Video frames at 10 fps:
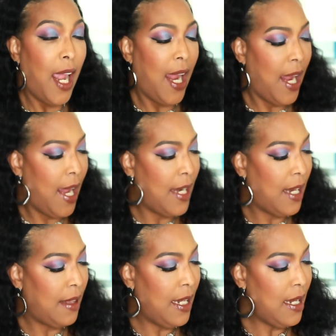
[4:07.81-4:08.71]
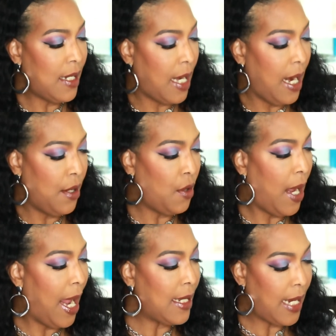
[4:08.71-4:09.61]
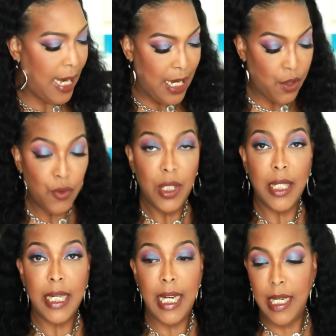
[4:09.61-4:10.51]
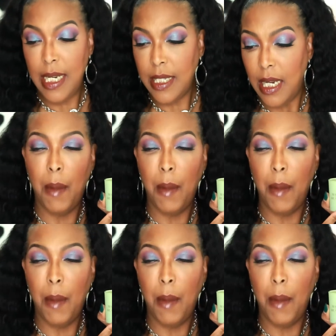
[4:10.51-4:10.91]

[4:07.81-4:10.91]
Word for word: And this candle has hazelnut in it.